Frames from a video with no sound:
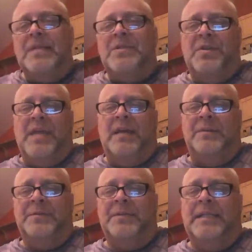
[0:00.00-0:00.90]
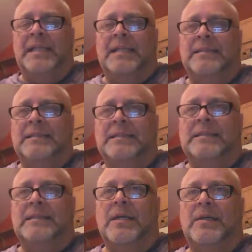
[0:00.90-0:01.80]
So that'll be really nice
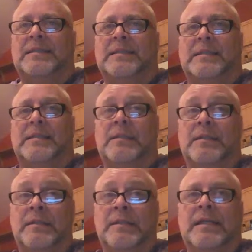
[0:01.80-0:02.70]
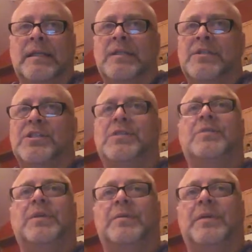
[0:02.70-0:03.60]
to go and see her. She's a
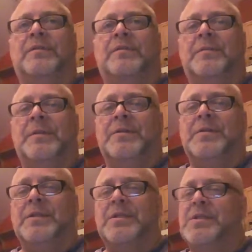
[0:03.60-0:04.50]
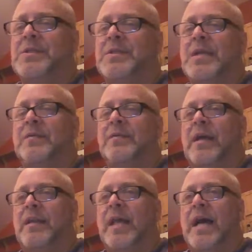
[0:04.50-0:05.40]
really wonderful person, and she's done
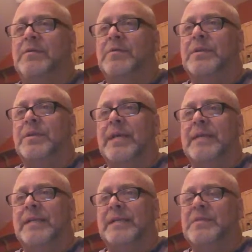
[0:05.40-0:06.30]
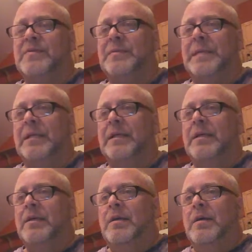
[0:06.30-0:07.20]
a lot of really great things for me
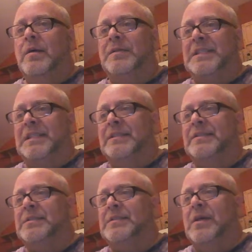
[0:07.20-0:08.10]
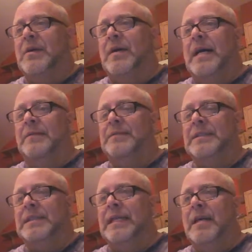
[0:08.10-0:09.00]
over the years. So I
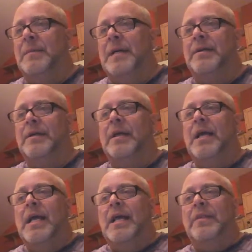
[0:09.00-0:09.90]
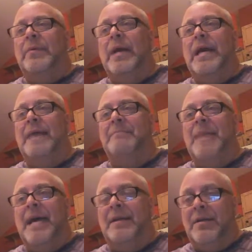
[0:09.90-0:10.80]
really care about her. The way I
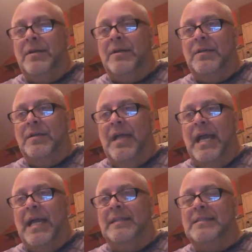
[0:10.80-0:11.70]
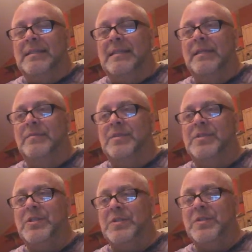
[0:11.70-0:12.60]
met her, and see, it was
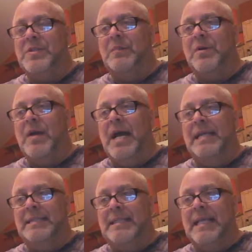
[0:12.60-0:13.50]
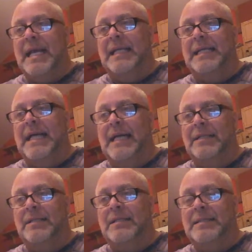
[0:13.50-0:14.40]
just a surprise that I got
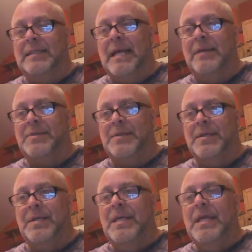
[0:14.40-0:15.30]
her as a counselor,